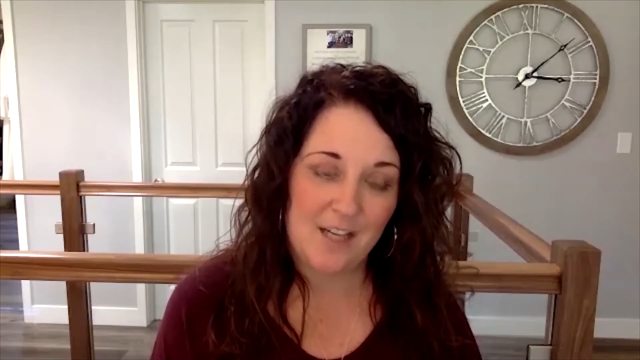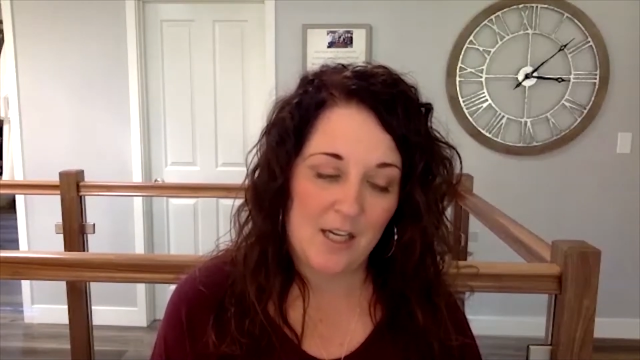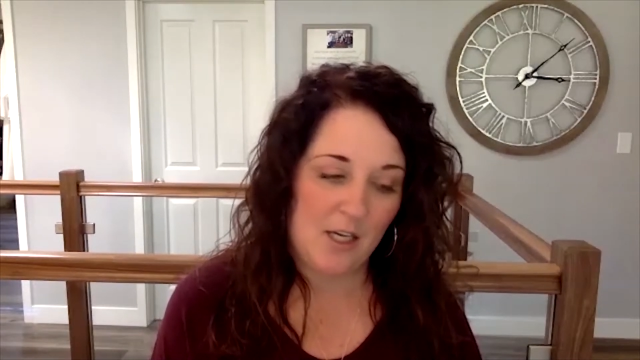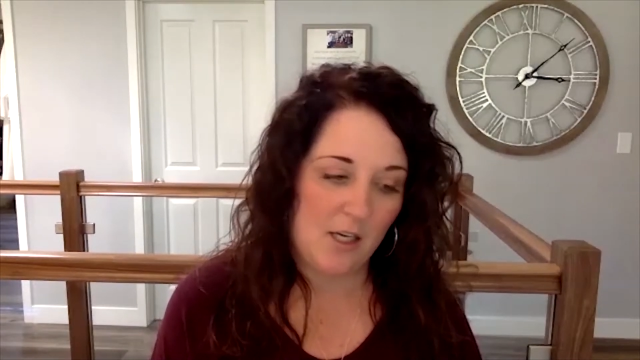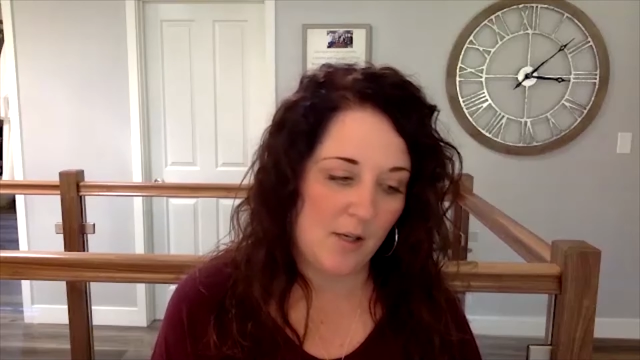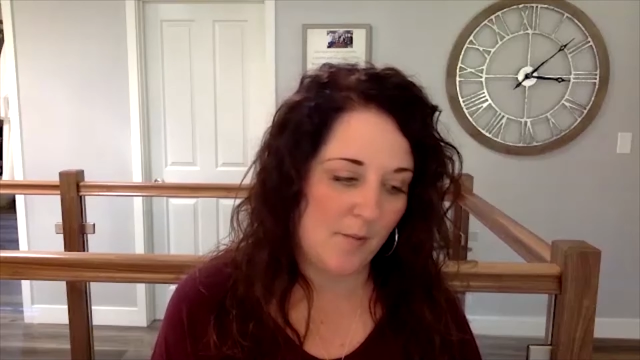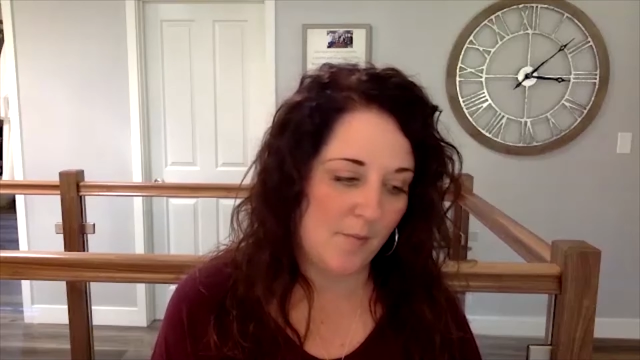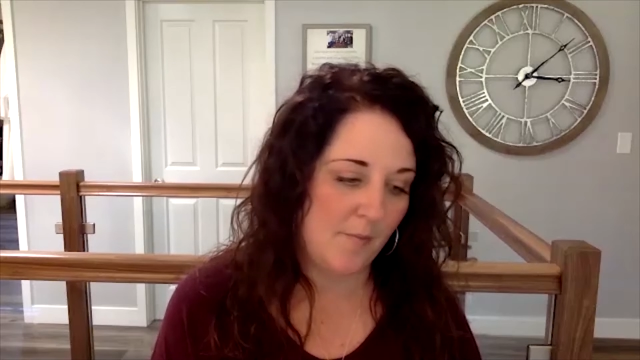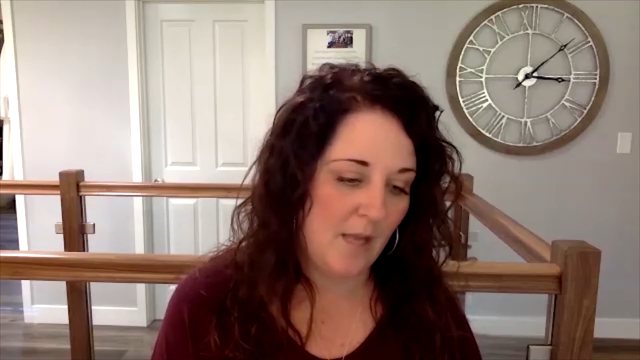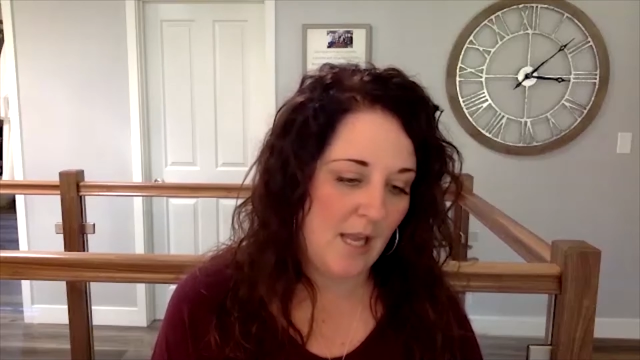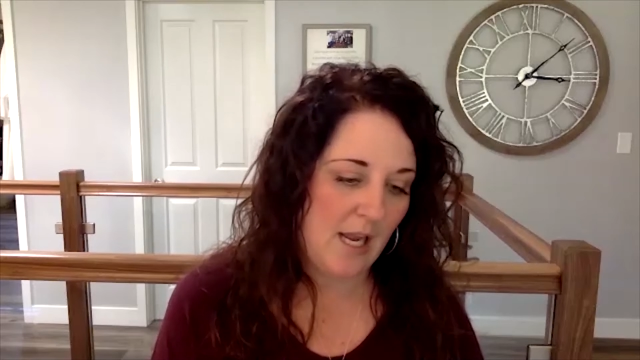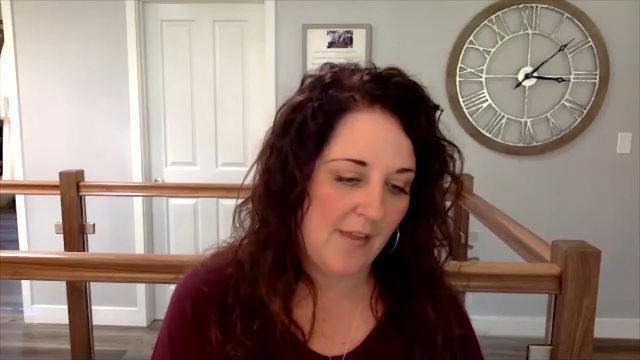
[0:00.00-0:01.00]

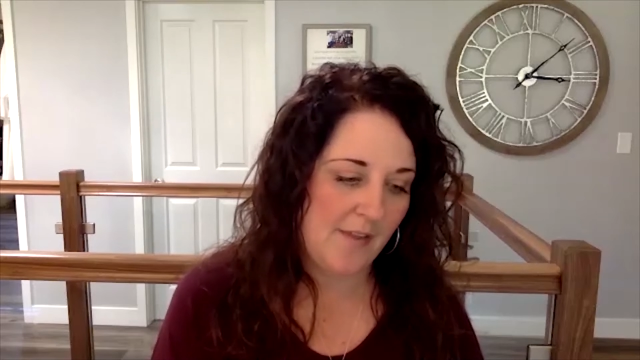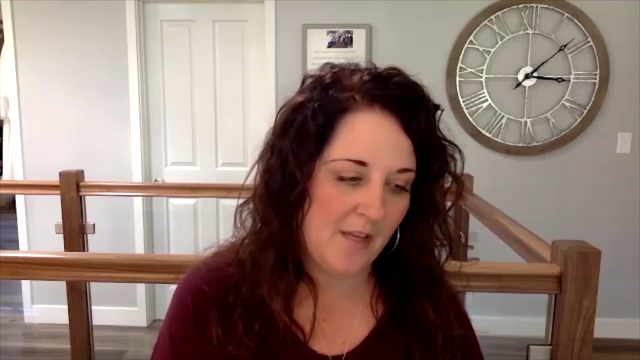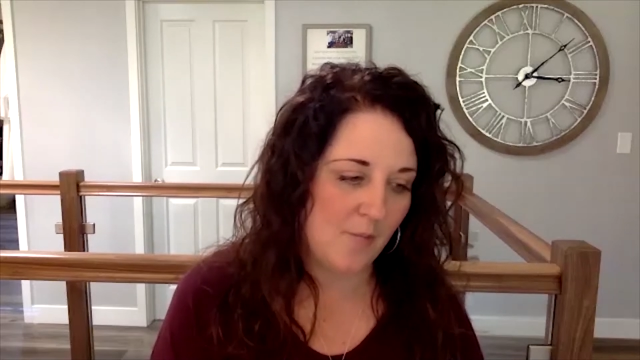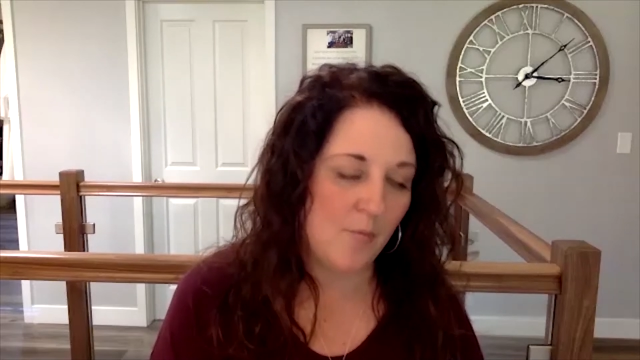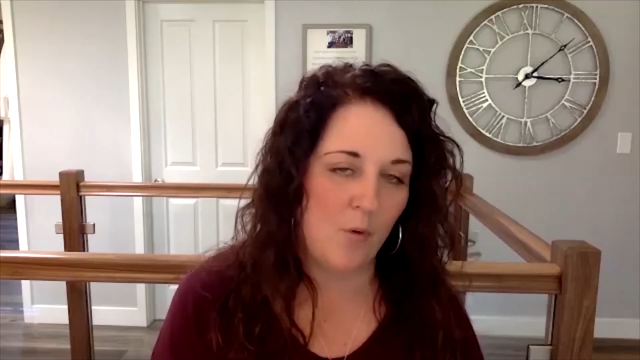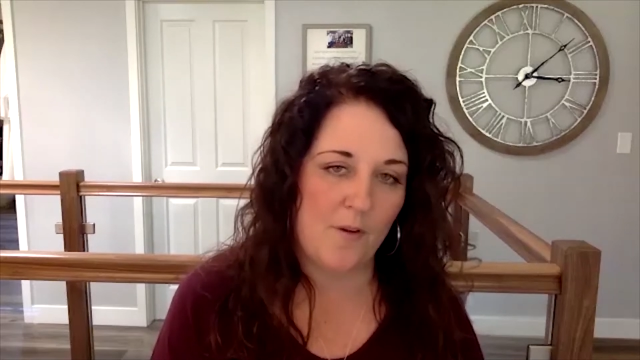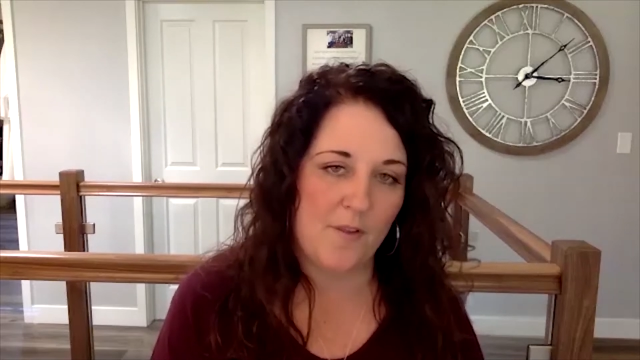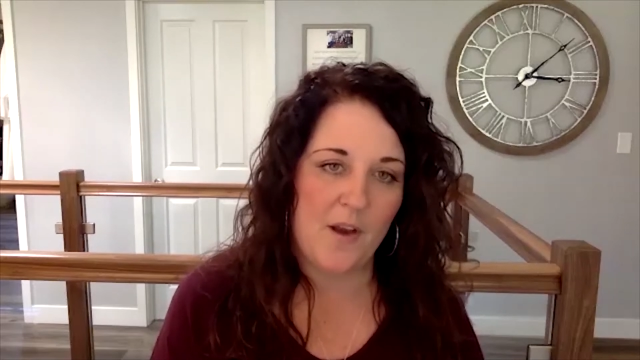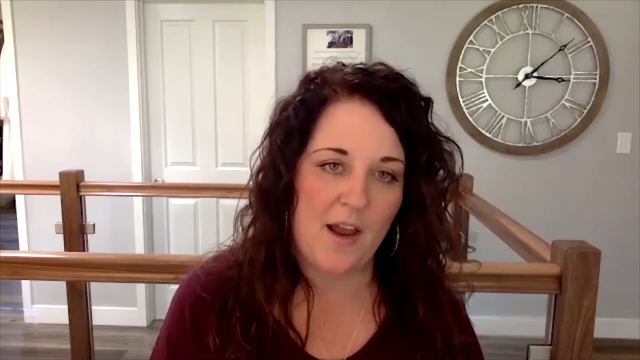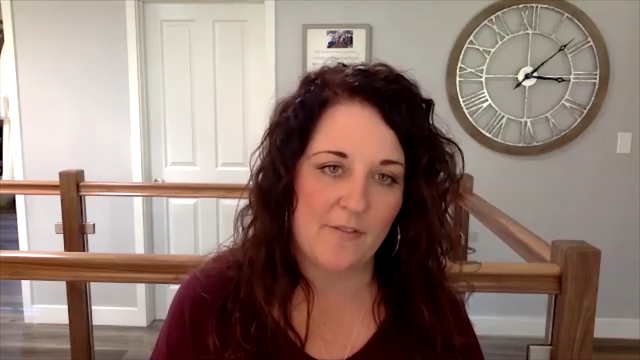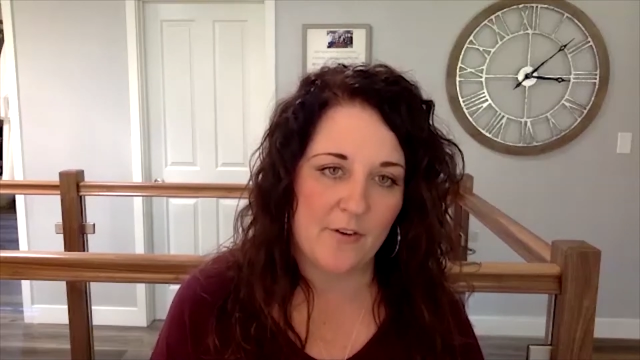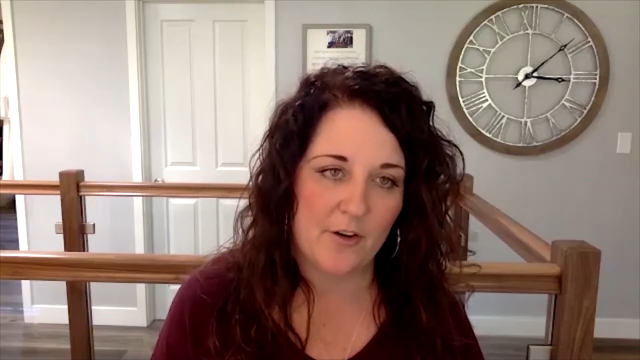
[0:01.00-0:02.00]
I think more
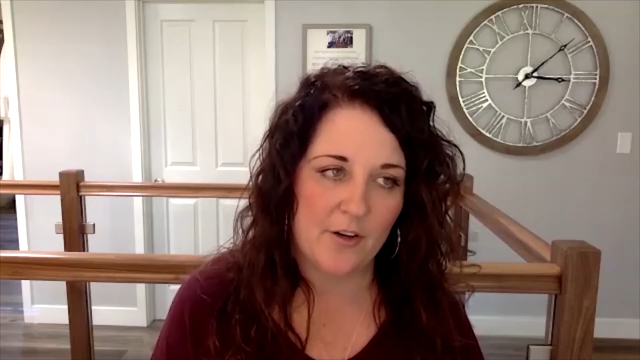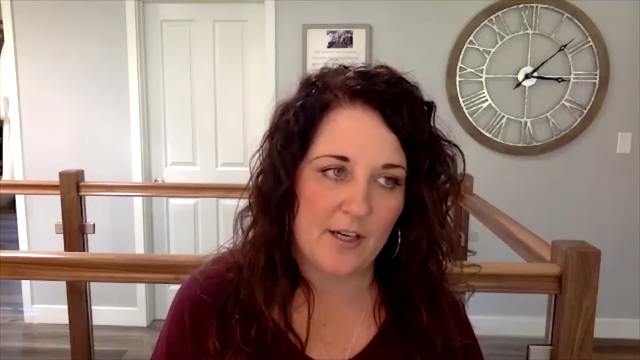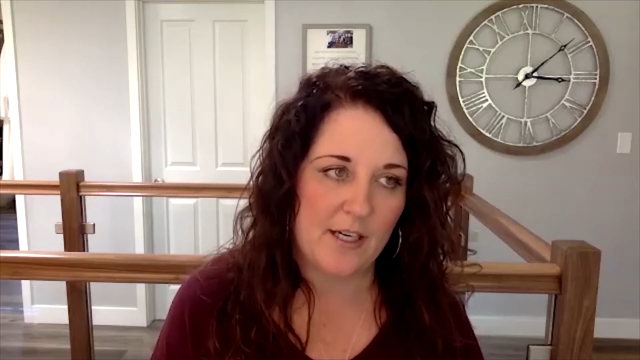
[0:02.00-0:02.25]
than ever,